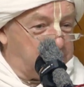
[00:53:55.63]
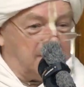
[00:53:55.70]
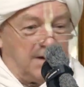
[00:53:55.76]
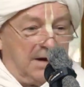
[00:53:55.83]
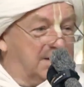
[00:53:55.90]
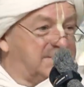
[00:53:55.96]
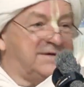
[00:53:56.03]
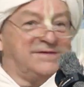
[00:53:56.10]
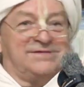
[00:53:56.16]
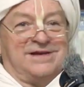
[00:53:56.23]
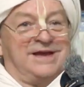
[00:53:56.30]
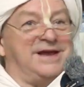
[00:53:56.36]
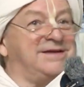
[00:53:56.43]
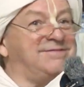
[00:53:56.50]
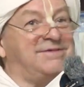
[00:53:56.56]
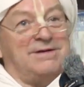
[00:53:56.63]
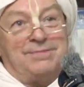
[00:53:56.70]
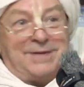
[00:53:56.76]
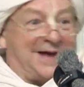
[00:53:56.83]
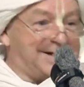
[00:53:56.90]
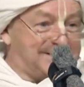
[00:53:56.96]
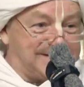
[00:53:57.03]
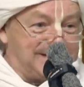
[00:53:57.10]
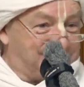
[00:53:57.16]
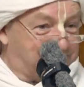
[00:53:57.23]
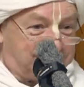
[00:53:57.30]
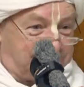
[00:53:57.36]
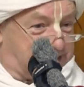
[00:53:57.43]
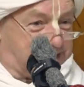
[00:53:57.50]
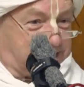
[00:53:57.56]
You can't just give up
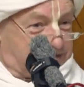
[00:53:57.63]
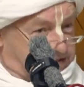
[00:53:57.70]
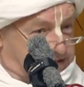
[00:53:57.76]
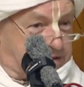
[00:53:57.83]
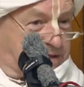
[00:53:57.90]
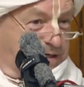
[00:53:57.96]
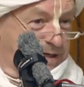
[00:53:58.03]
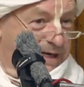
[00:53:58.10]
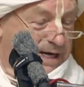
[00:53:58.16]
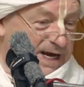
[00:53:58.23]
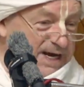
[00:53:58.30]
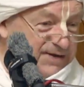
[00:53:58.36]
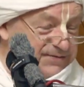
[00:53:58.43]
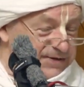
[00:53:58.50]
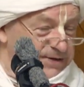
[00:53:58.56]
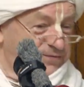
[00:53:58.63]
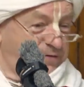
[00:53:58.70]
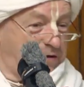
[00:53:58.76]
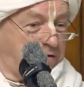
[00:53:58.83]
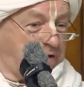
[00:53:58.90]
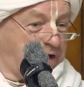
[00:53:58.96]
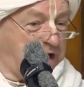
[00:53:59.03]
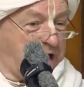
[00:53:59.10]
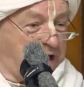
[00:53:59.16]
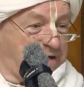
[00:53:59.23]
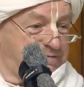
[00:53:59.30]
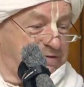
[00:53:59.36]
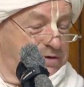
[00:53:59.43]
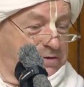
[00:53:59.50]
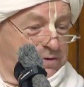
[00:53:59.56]
activities, even if you're an
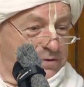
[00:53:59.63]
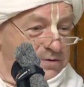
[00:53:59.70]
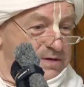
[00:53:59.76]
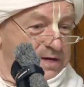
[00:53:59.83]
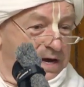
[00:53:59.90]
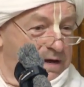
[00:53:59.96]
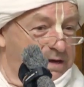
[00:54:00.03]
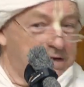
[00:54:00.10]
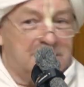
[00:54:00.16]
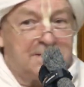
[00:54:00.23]
avaduta.